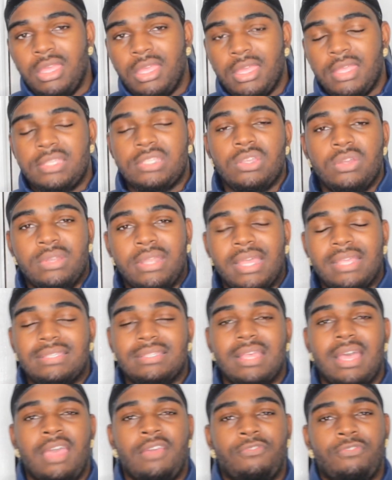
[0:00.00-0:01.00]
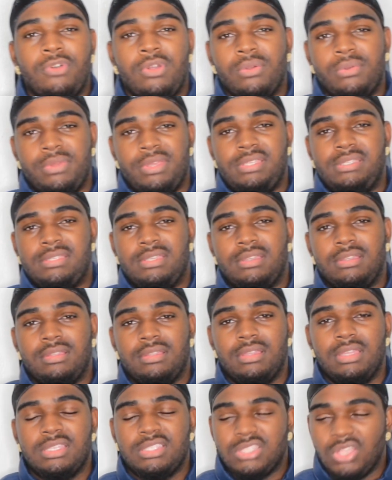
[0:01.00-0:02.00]
It's on that side for a reason.
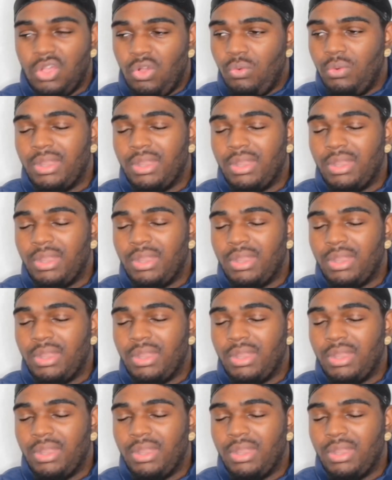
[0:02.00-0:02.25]
It's on